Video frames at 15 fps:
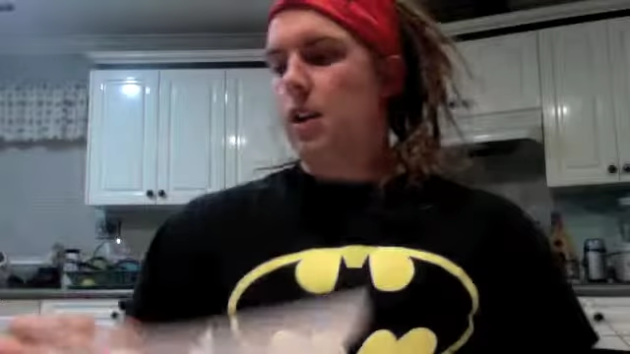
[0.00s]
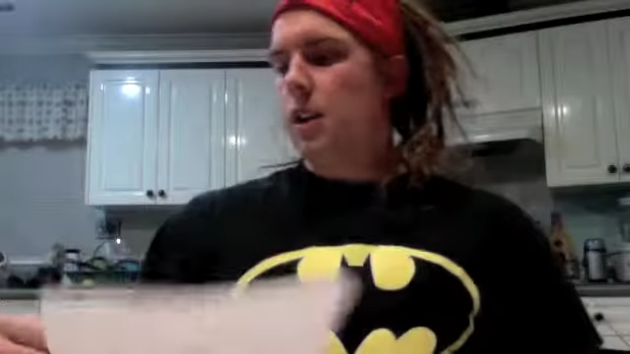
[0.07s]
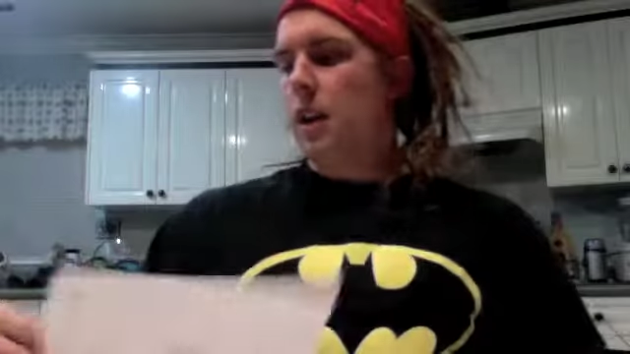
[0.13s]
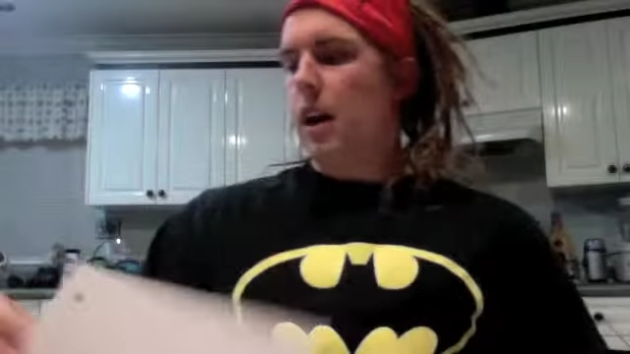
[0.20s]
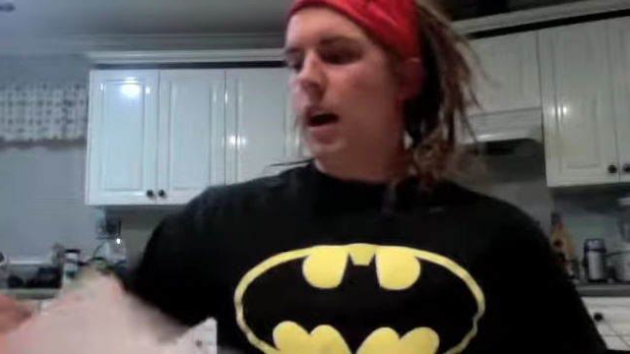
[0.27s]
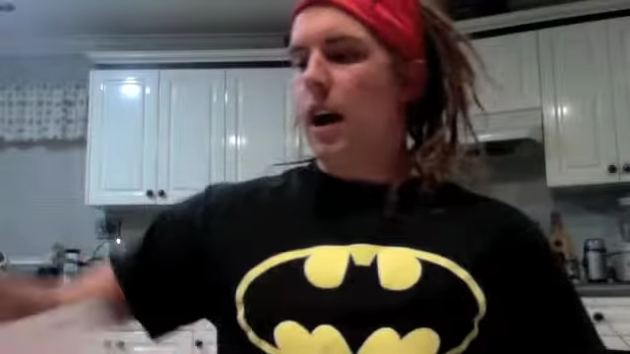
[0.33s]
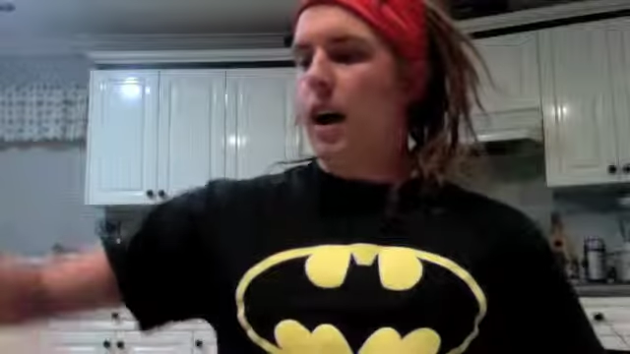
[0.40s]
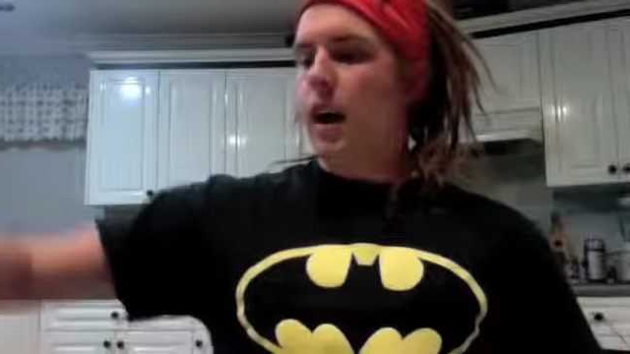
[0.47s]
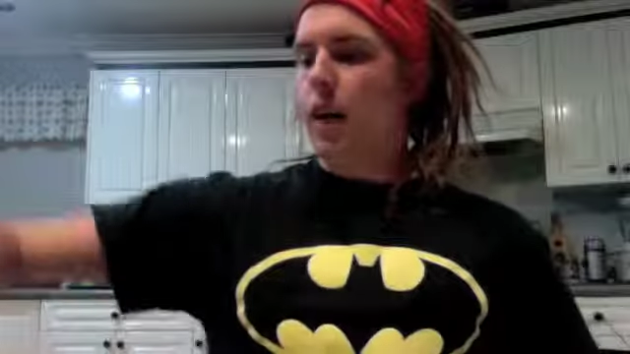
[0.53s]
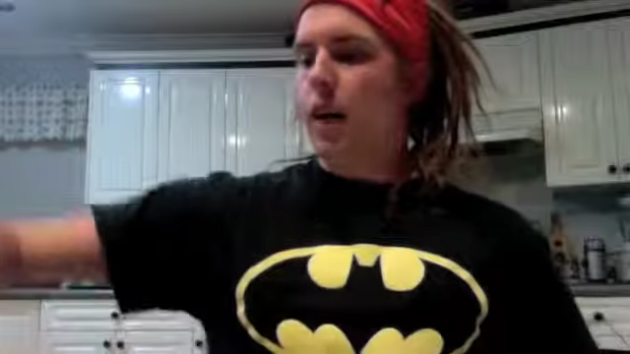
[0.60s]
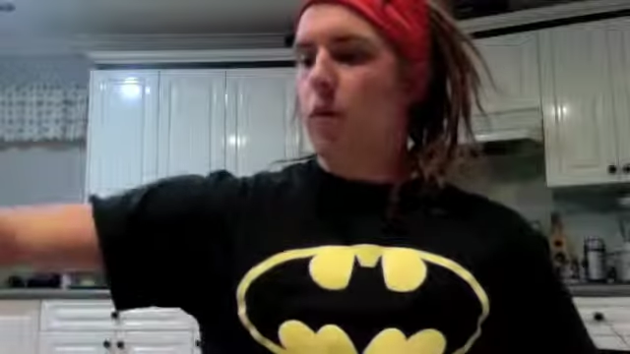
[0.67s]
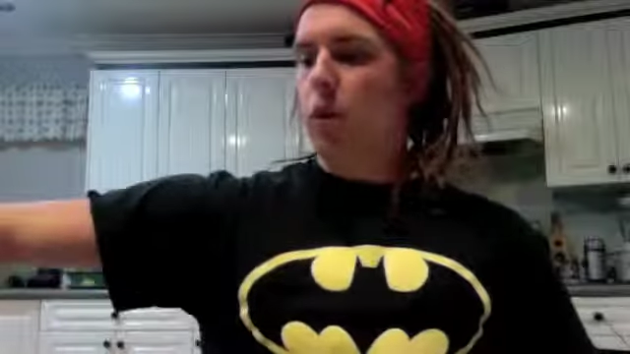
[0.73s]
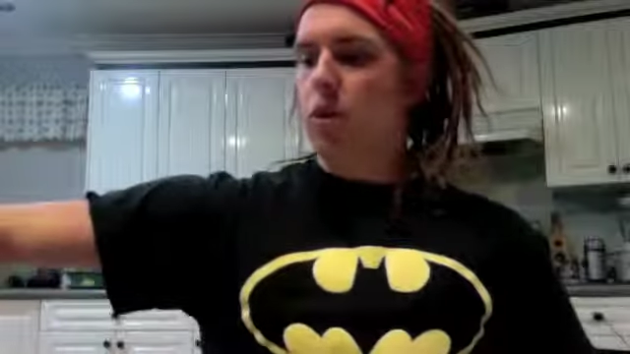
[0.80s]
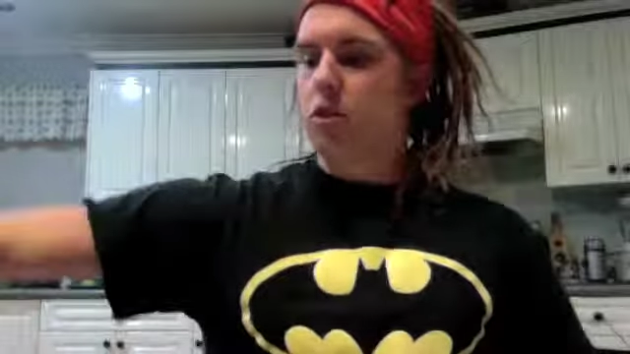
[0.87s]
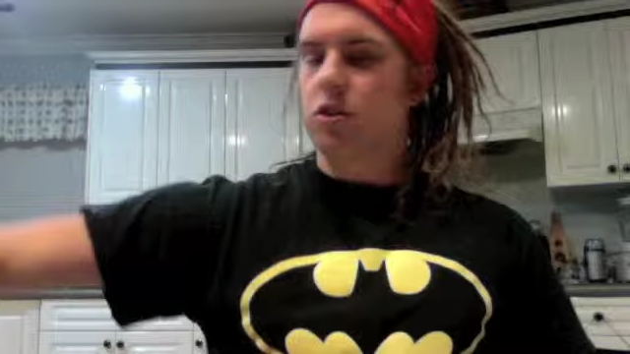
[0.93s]
I
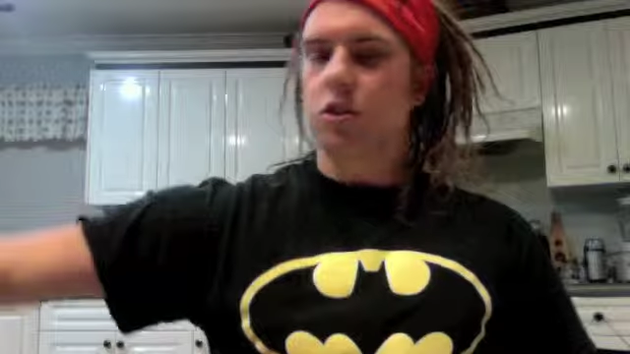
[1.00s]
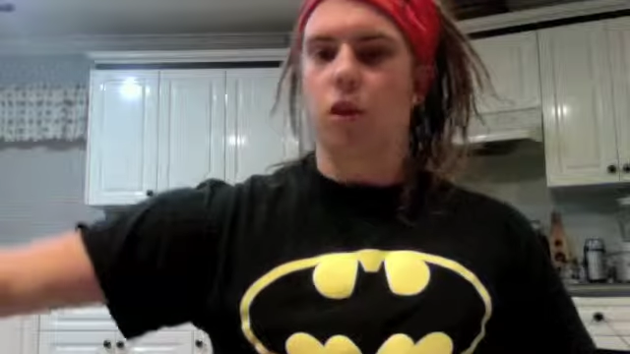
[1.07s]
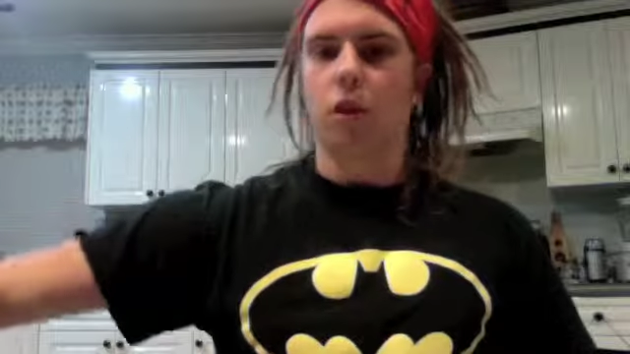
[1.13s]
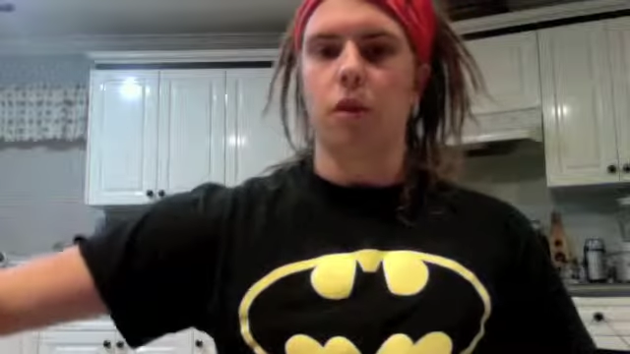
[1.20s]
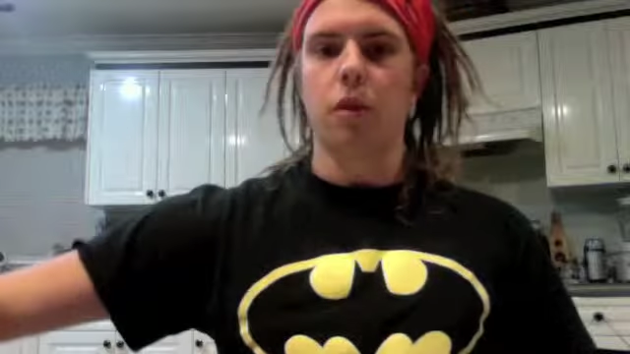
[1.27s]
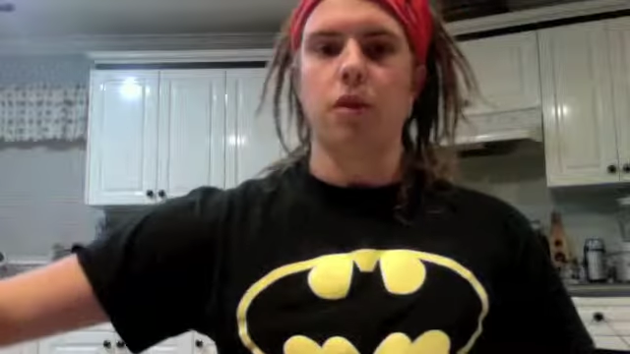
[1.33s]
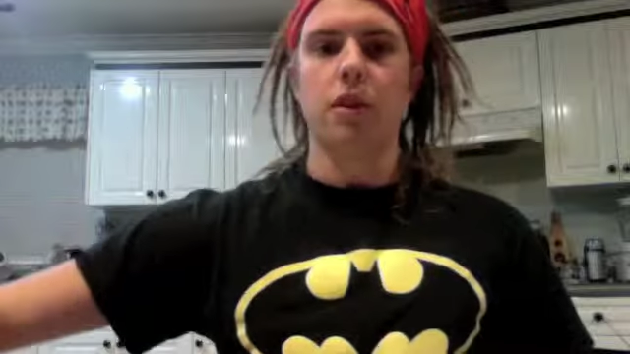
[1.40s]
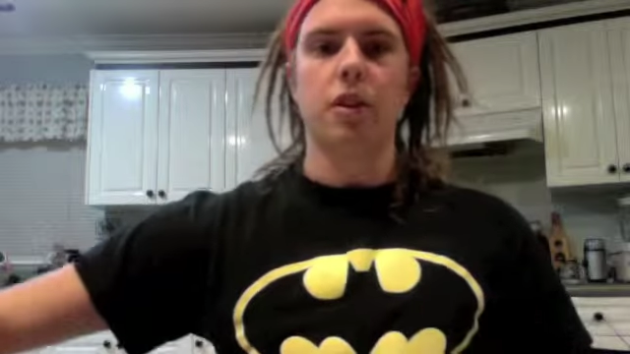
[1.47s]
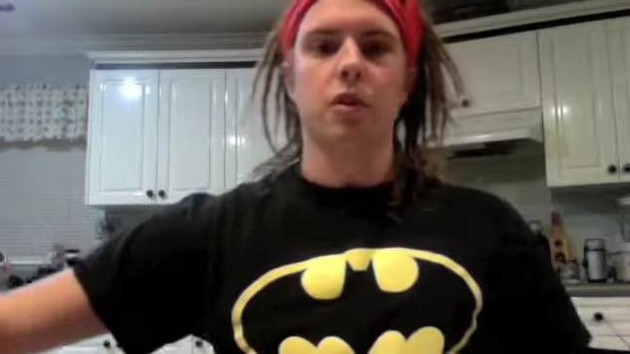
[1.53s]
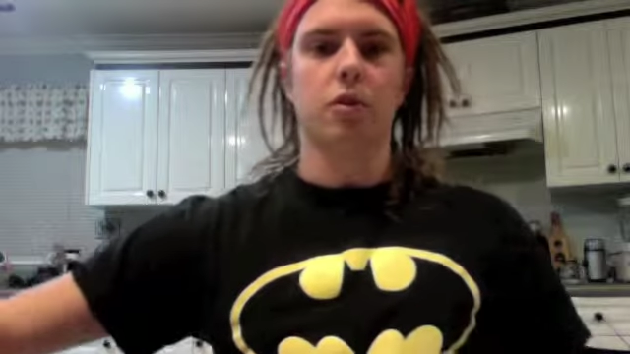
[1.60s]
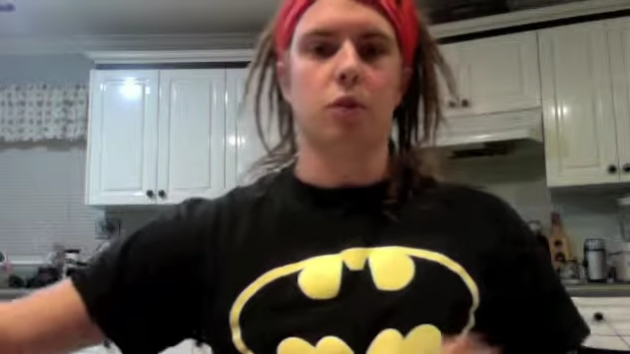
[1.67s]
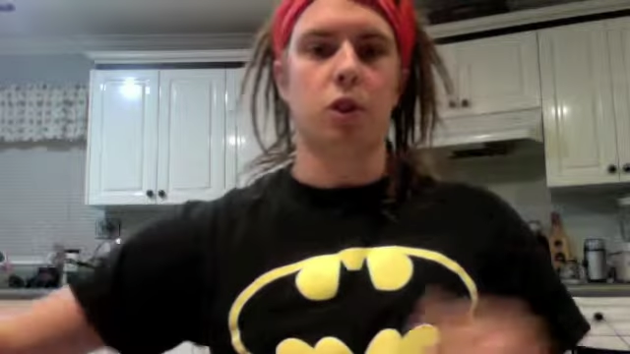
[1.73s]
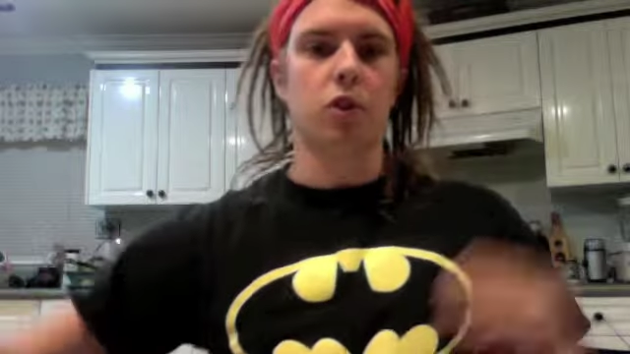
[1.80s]
watched all the reviews,